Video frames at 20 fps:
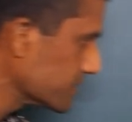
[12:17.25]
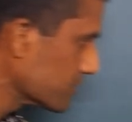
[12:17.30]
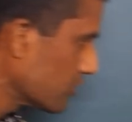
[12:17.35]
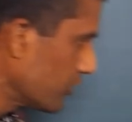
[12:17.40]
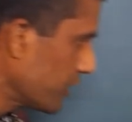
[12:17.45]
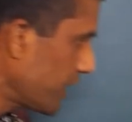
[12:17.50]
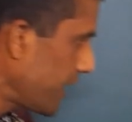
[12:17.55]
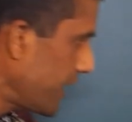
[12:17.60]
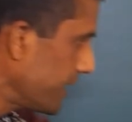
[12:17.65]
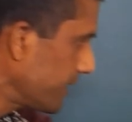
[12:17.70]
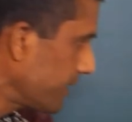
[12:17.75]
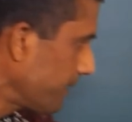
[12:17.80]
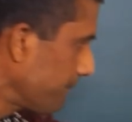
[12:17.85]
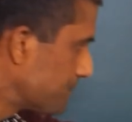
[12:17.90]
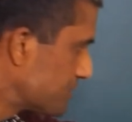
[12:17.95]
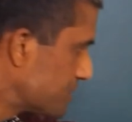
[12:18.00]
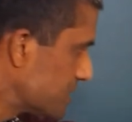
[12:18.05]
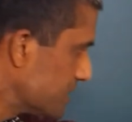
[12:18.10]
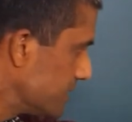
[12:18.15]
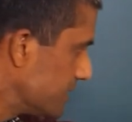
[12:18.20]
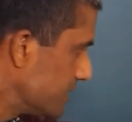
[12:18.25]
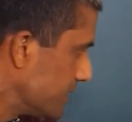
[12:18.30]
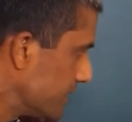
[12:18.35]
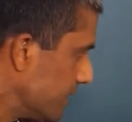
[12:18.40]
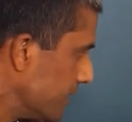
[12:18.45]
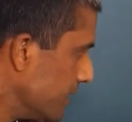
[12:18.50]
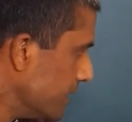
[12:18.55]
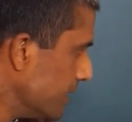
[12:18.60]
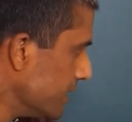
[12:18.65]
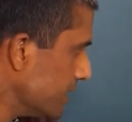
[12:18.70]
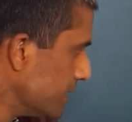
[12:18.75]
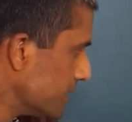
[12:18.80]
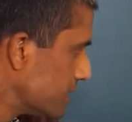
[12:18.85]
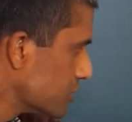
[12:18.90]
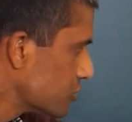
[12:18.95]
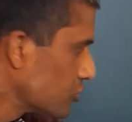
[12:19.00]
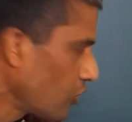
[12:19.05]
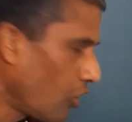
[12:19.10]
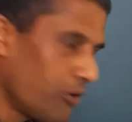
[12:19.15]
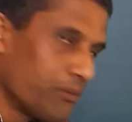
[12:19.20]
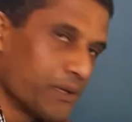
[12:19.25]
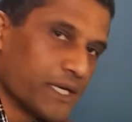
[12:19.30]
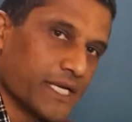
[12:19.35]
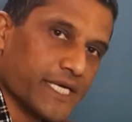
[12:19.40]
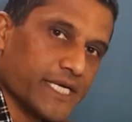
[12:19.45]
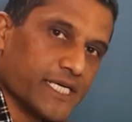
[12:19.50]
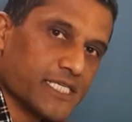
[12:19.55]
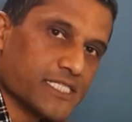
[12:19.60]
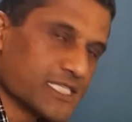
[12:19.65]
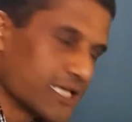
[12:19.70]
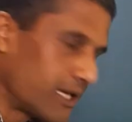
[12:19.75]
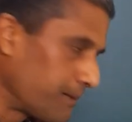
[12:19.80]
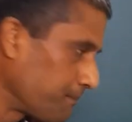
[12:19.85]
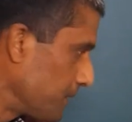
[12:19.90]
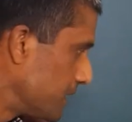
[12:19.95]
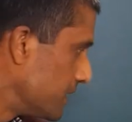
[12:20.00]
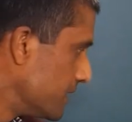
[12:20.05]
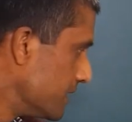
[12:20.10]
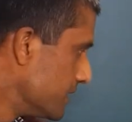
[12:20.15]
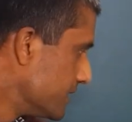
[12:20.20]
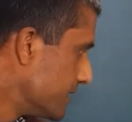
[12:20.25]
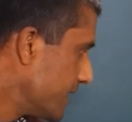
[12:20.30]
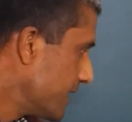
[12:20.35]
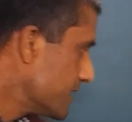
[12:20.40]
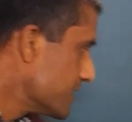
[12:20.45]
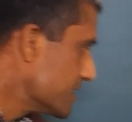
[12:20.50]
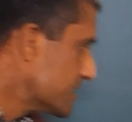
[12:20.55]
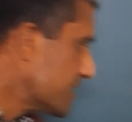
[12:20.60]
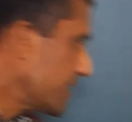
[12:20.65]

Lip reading: gonna end up. See here, it is over here sulfur. That is